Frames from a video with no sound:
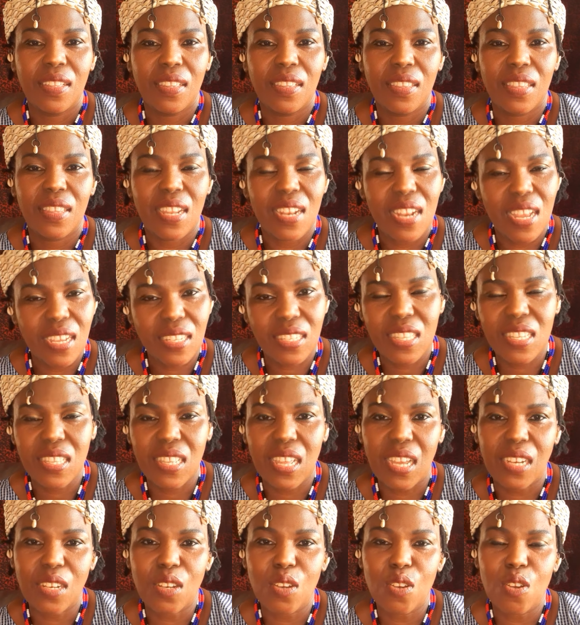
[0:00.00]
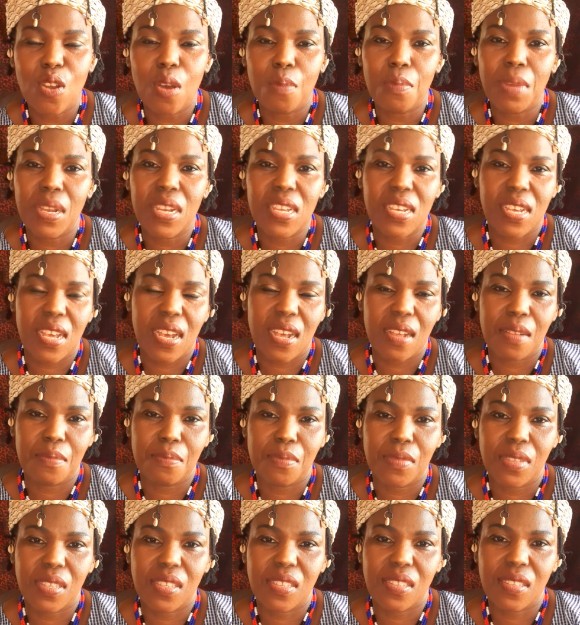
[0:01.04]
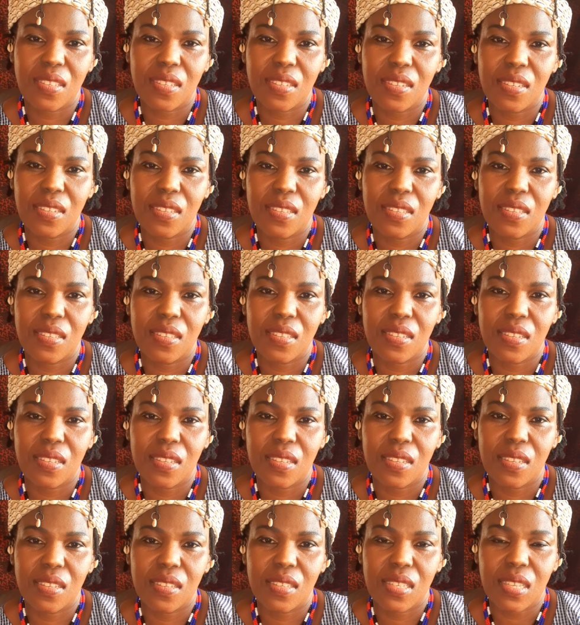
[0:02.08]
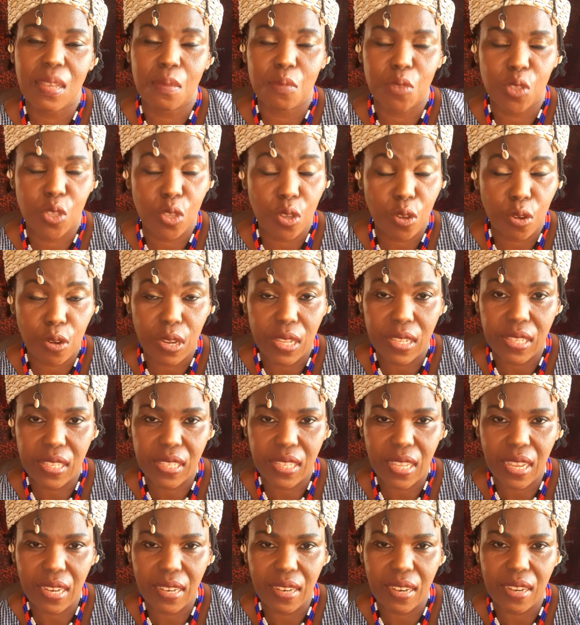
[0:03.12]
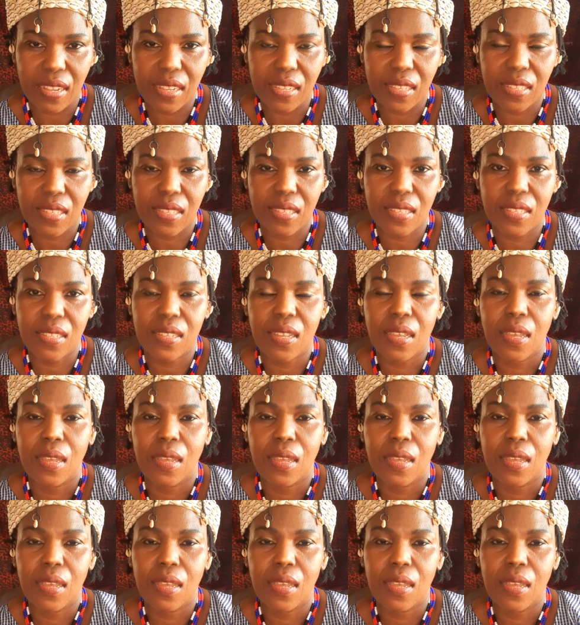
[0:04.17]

the next thing that normally comes is some sorrow and sadness.